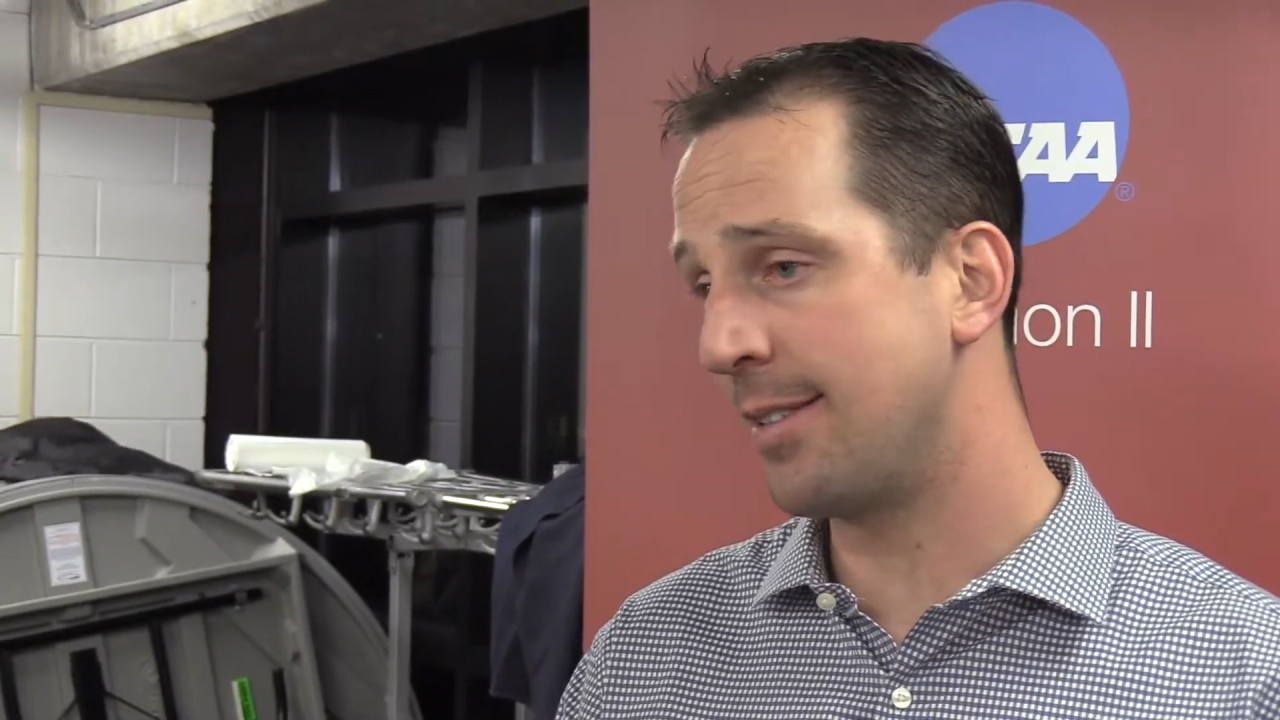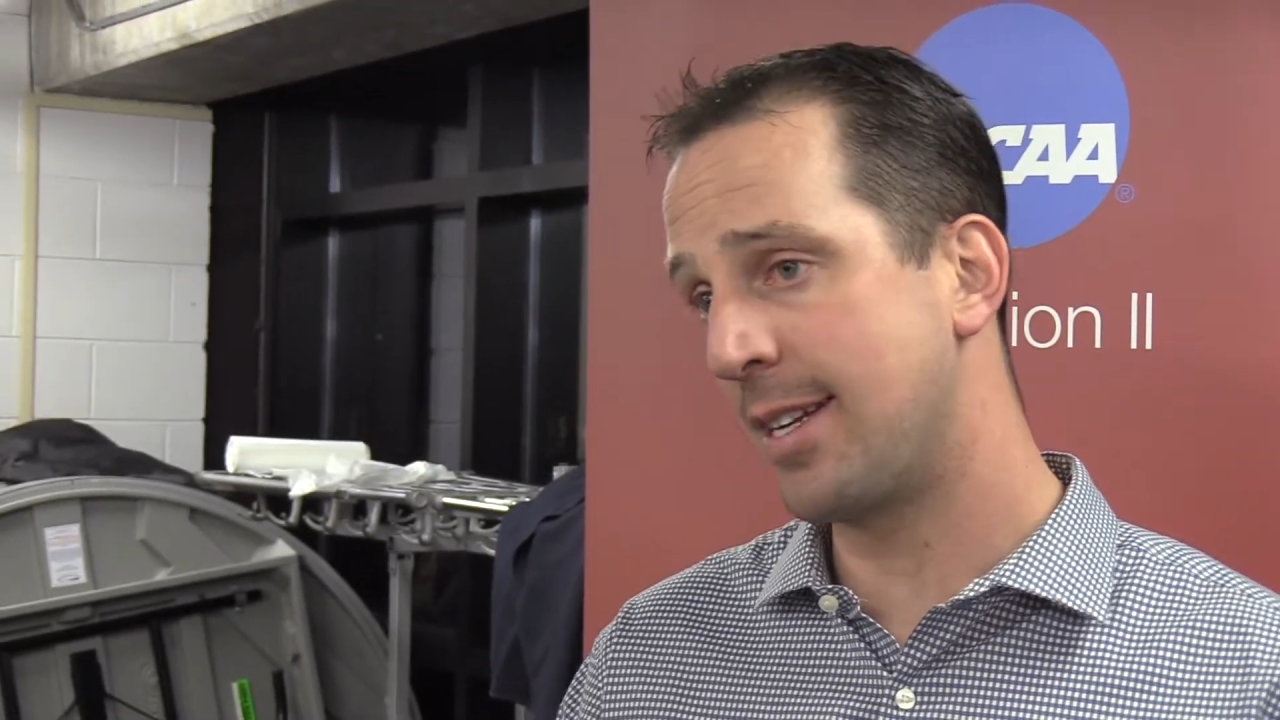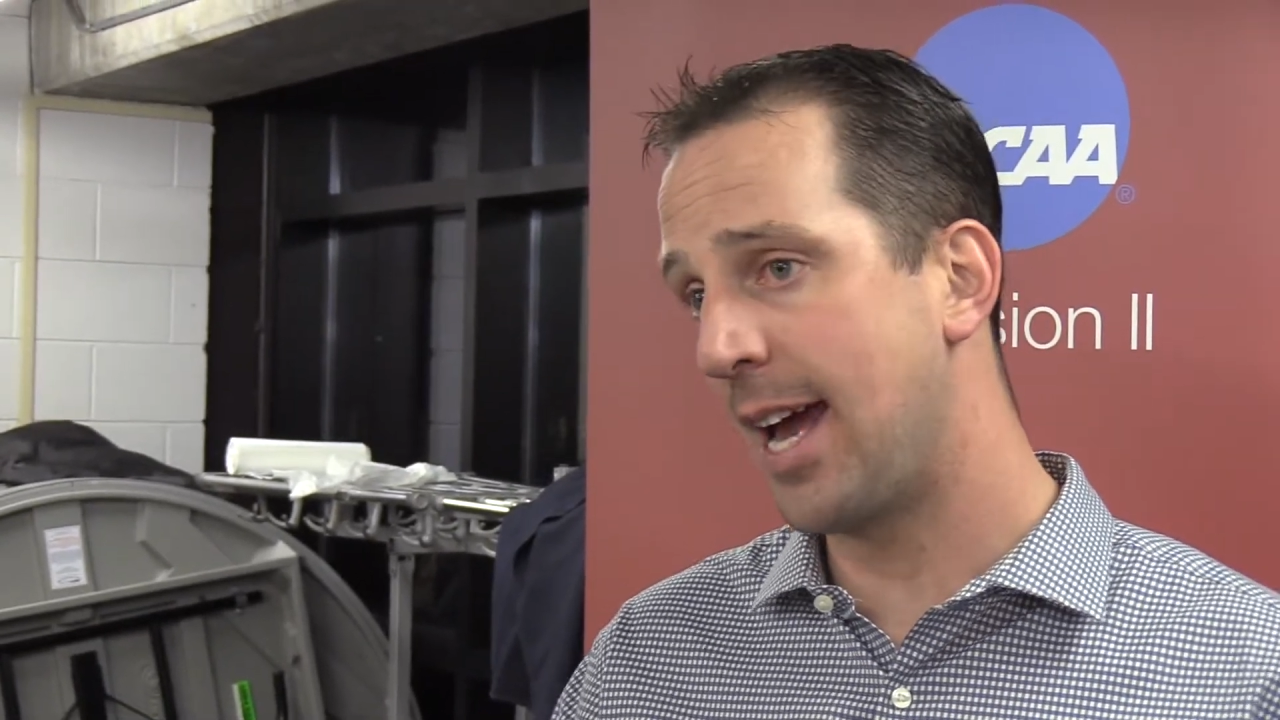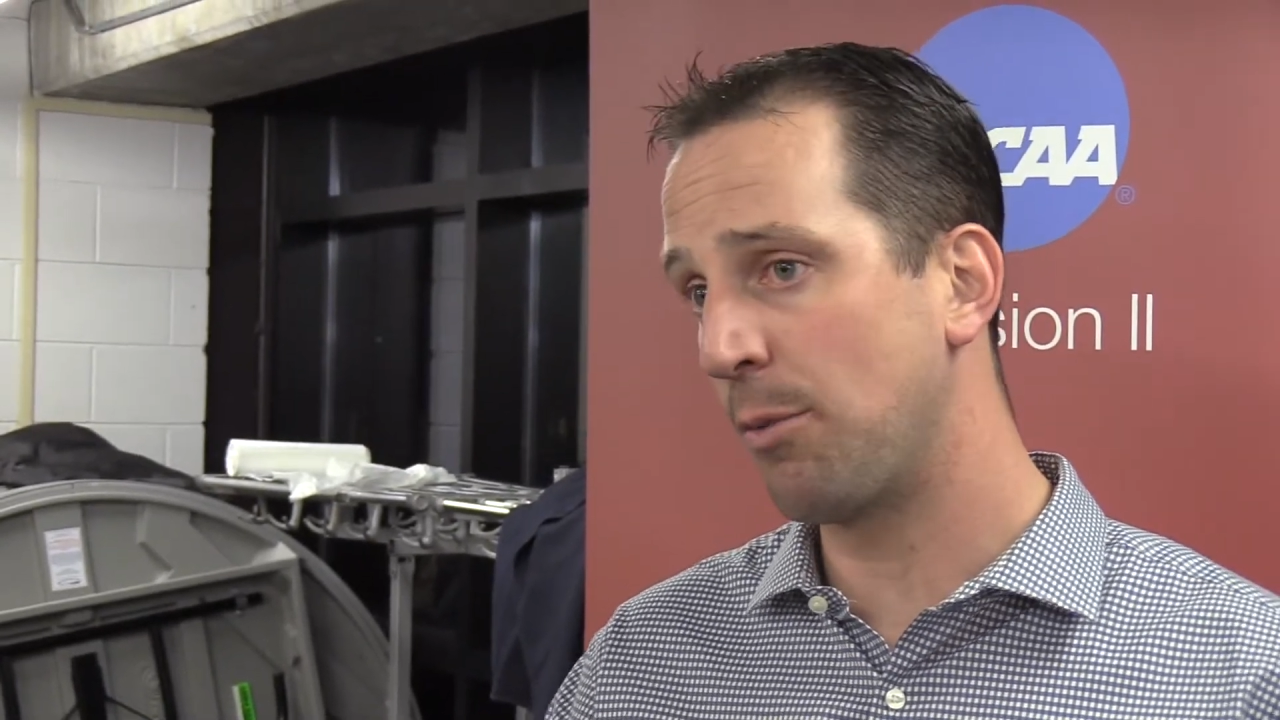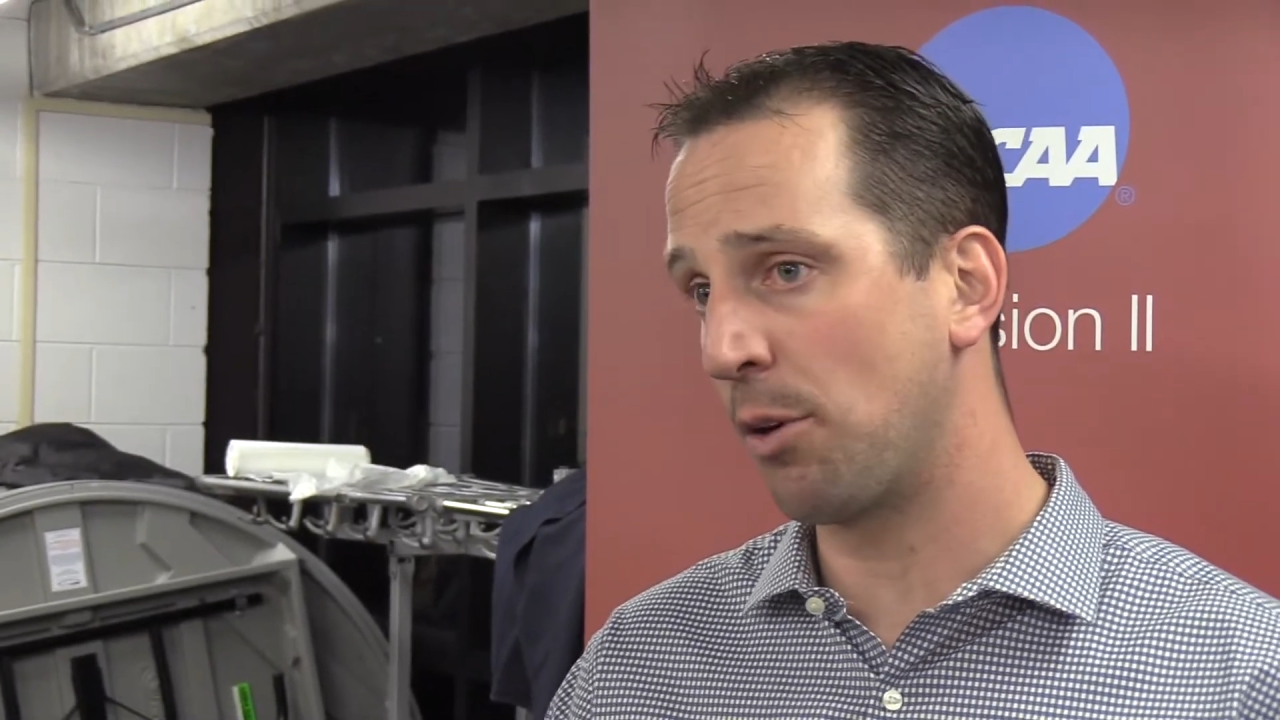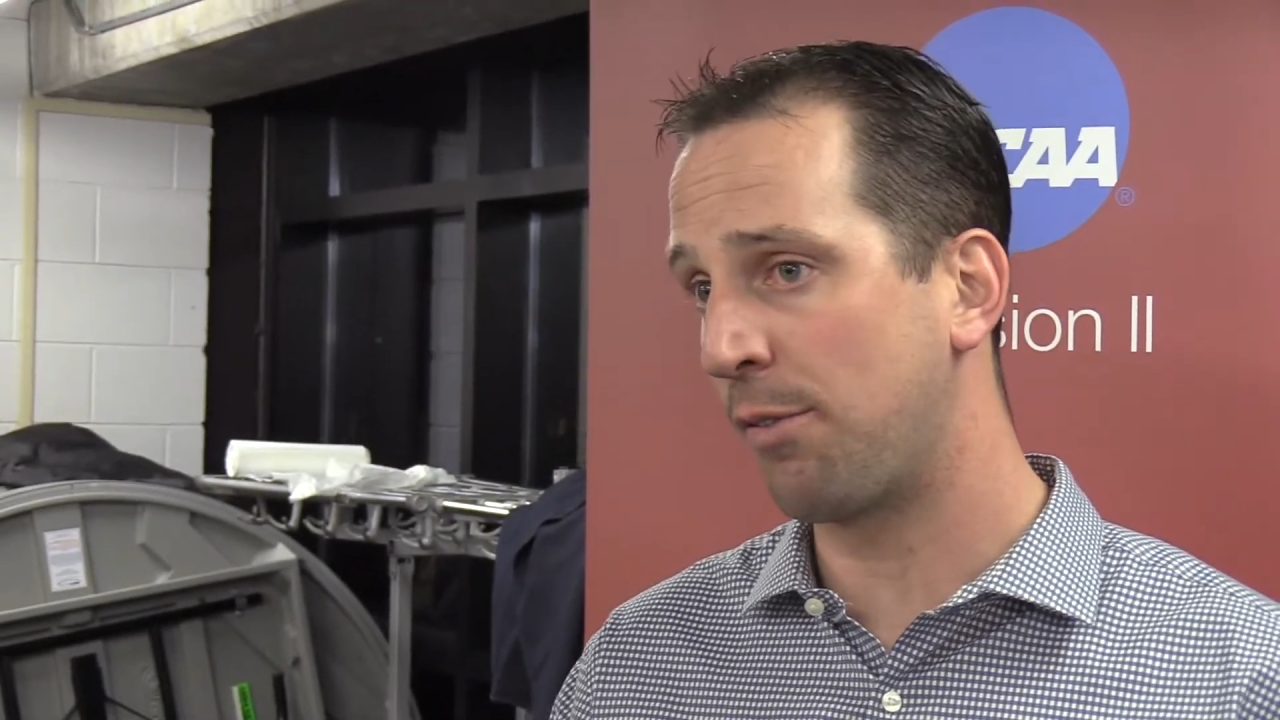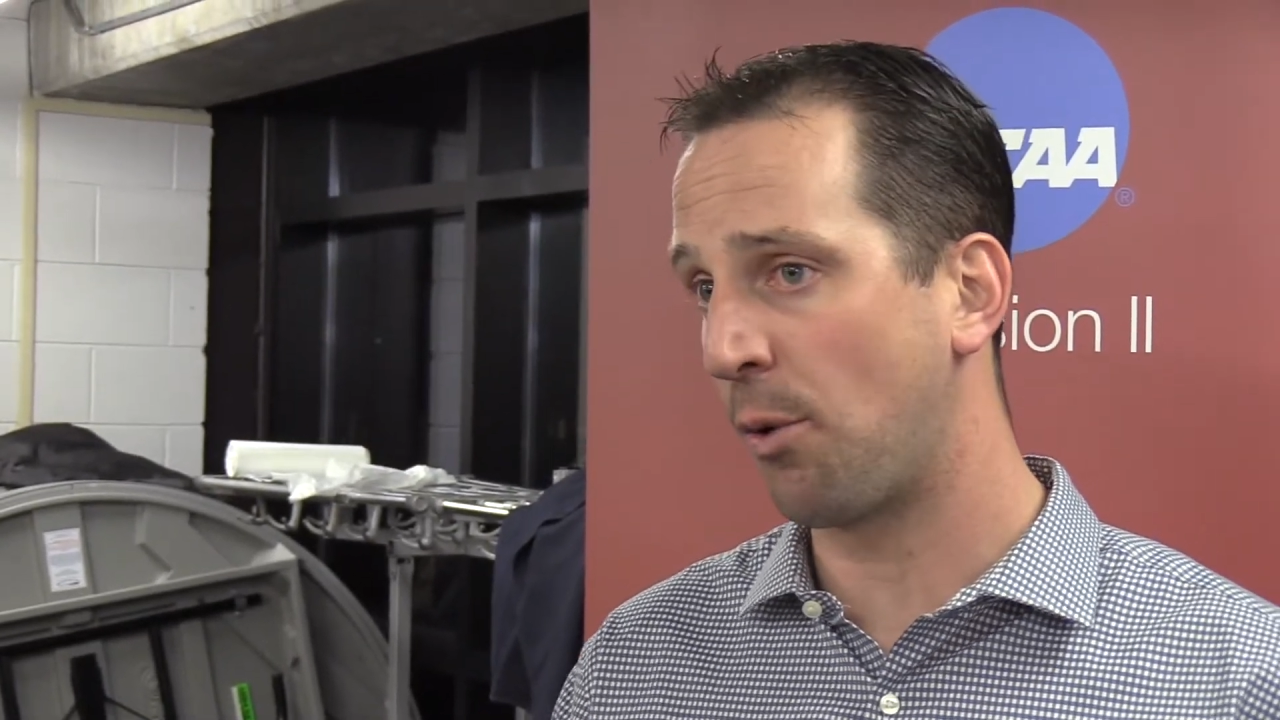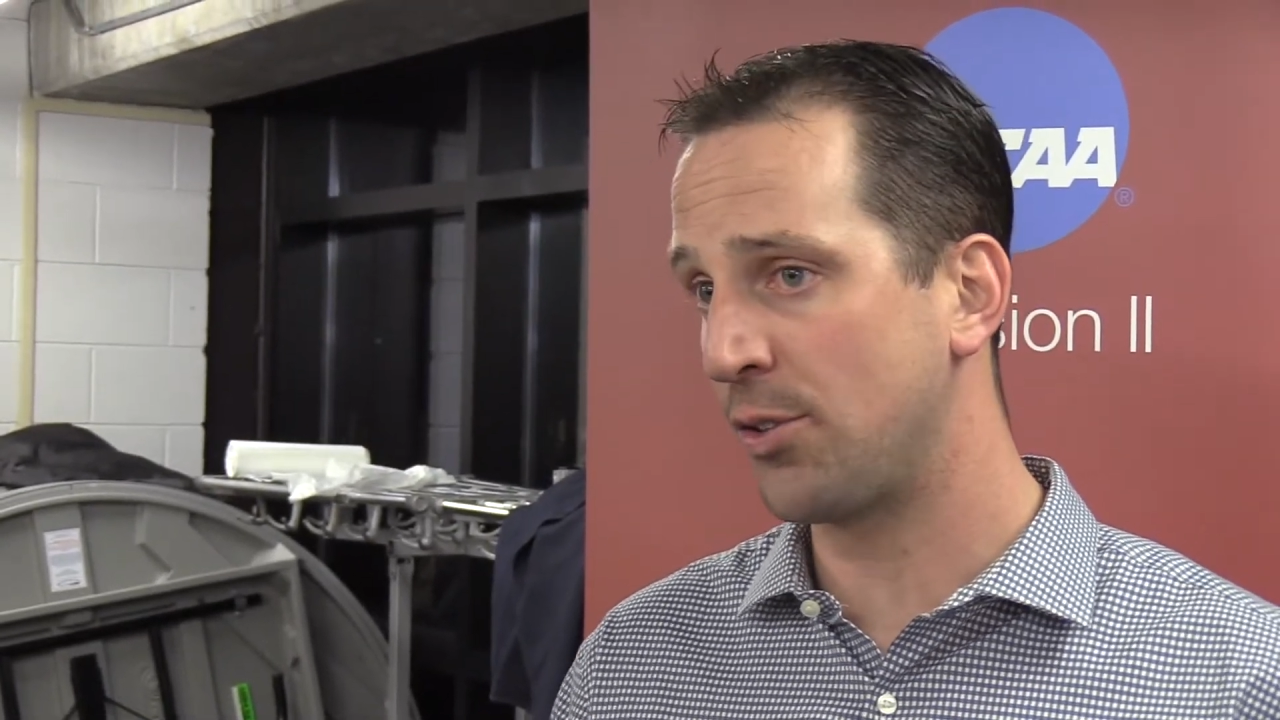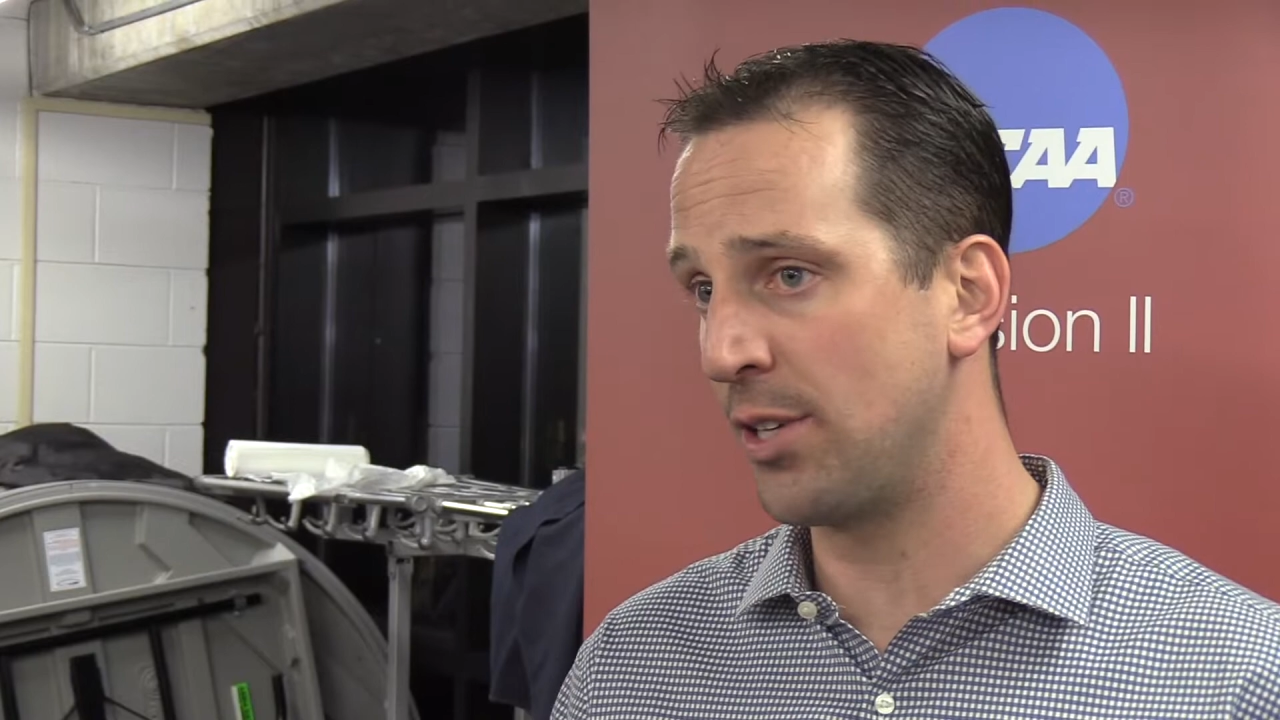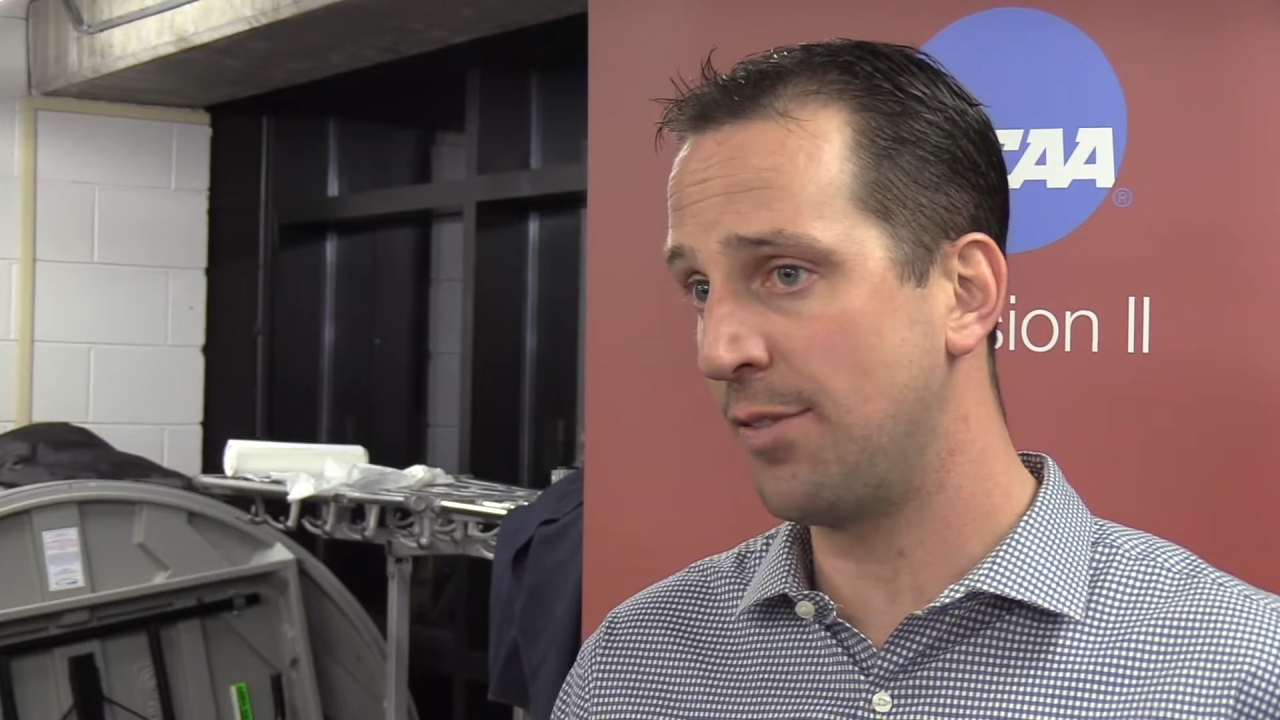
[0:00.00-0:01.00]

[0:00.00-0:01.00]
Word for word: And tonight we were fortunate